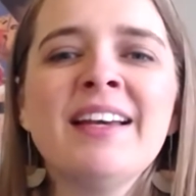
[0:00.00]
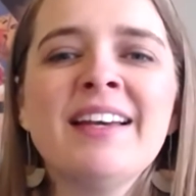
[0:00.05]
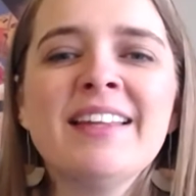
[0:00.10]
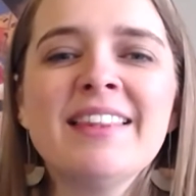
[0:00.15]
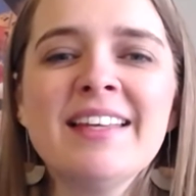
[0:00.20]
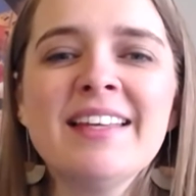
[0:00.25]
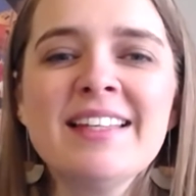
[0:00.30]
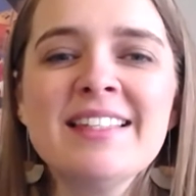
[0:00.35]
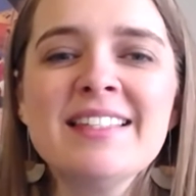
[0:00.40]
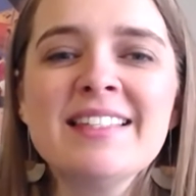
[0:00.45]

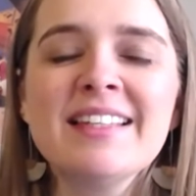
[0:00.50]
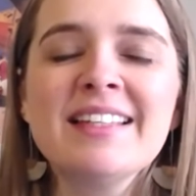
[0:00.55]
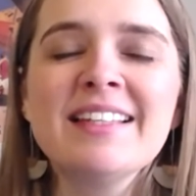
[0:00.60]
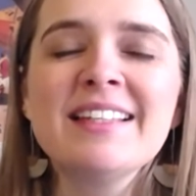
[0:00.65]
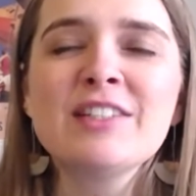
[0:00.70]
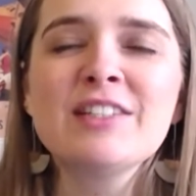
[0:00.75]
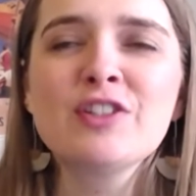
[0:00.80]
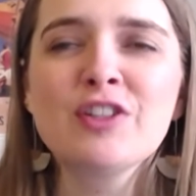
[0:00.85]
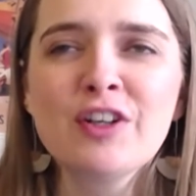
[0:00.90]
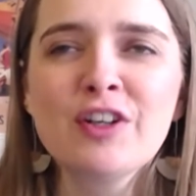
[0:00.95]
This
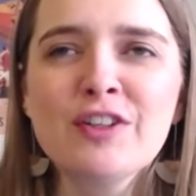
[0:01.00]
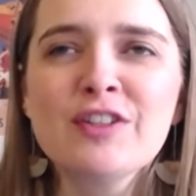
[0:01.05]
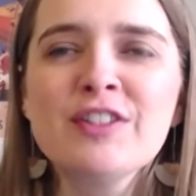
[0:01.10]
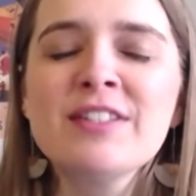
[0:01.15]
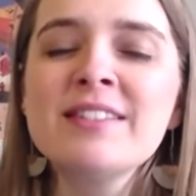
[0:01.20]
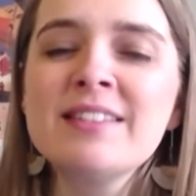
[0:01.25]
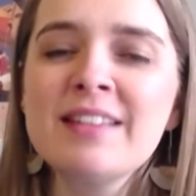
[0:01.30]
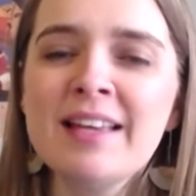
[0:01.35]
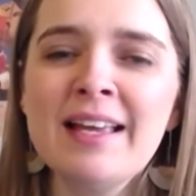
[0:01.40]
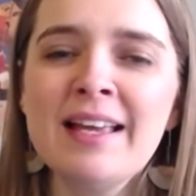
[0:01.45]
does
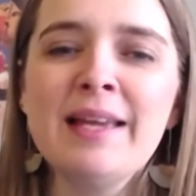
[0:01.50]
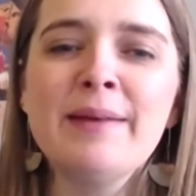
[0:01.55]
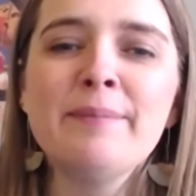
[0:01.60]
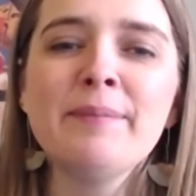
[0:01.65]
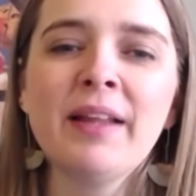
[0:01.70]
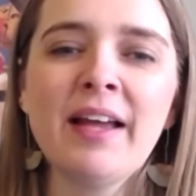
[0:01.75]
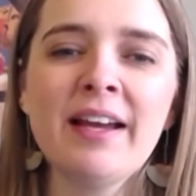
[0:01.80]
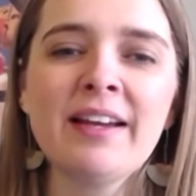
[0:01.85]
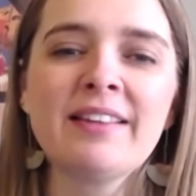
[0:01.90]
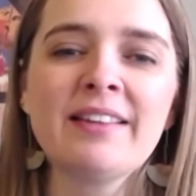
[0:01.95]
seem
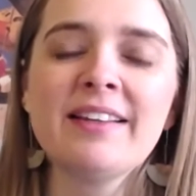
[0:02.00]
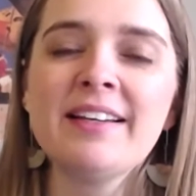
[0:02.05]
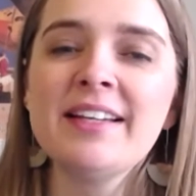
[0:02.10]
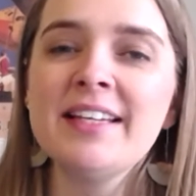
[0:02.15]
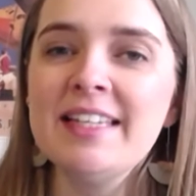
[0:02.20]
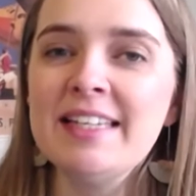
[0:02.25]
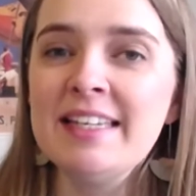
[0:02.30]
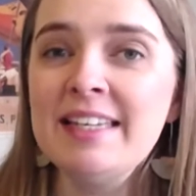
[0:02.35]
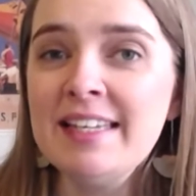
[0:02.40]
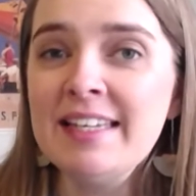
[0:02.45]
like the
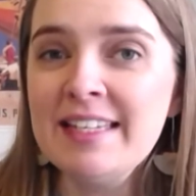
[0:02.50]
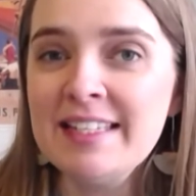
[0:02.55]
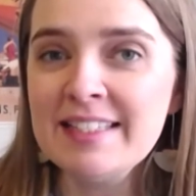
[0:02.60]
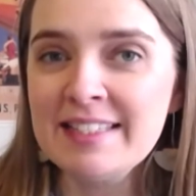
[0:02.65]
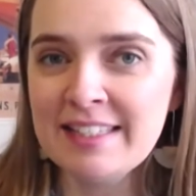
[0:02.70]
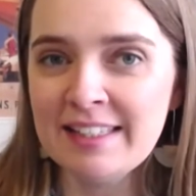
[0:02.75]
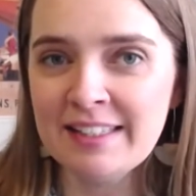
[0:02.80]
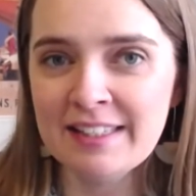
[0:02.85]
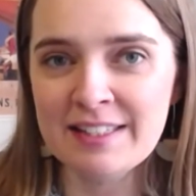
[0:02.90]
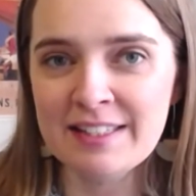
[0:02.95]

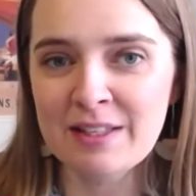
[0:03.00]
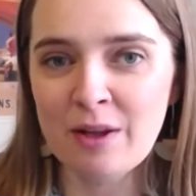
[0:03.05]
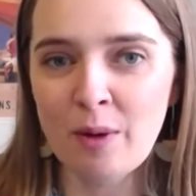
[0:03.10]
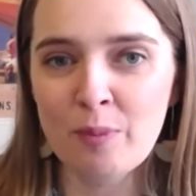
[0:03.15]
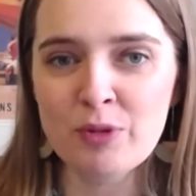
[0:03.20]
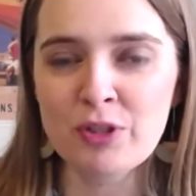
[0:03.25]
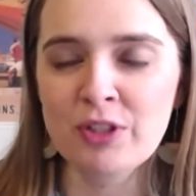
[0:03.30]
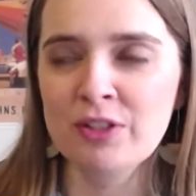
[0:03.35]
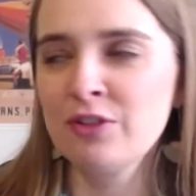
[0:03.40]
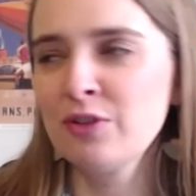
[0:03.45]
easiest option.